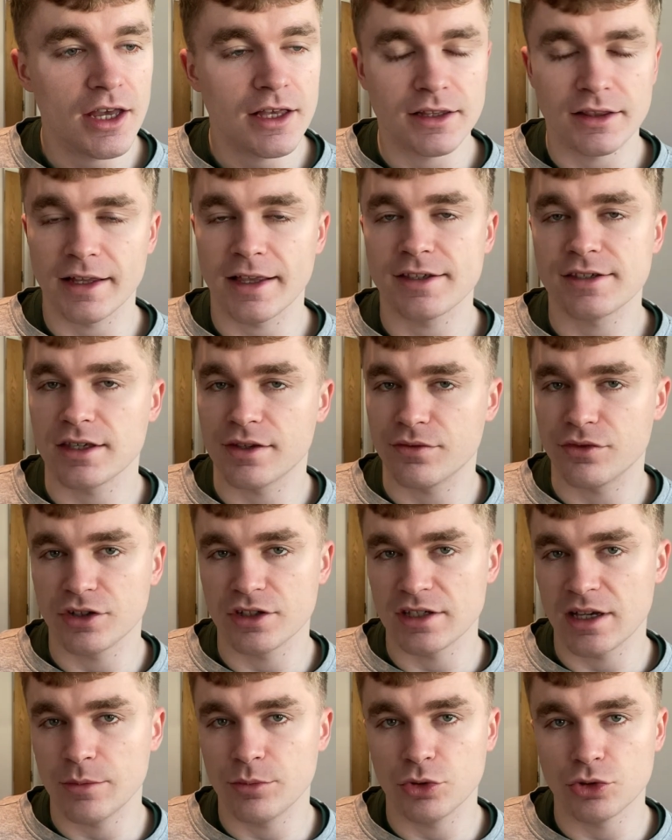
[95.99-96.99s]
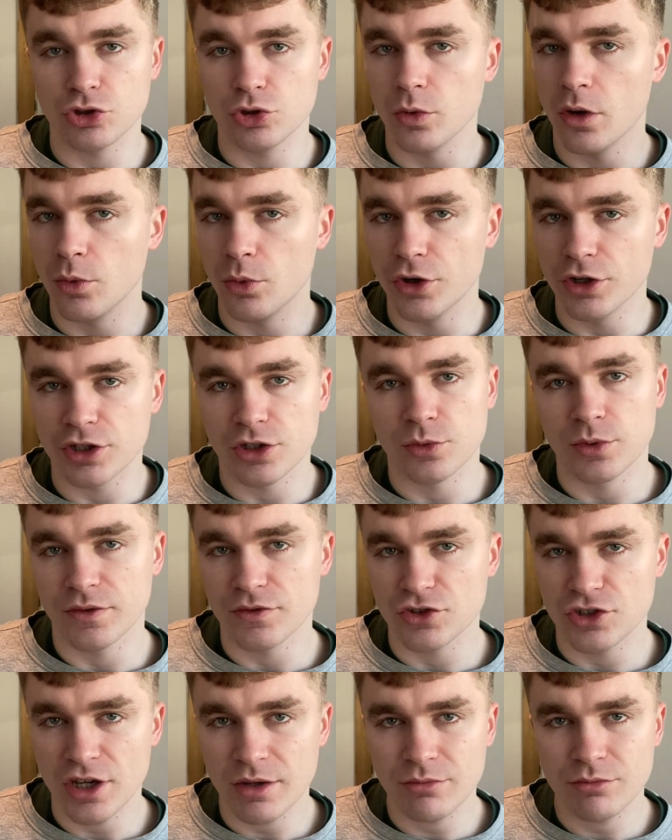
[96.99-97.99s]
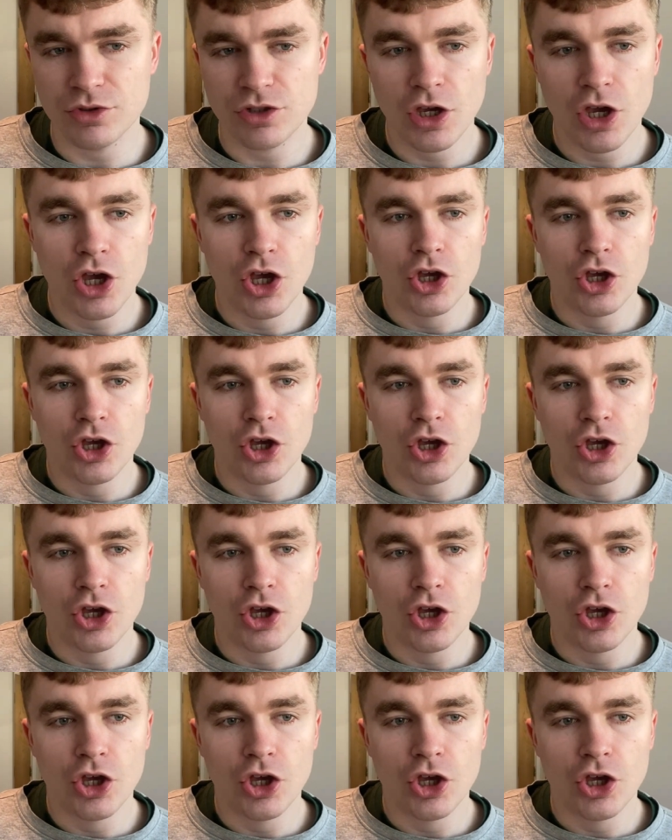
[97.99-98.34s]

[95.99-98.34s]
let's say, for example, you are working with gyms,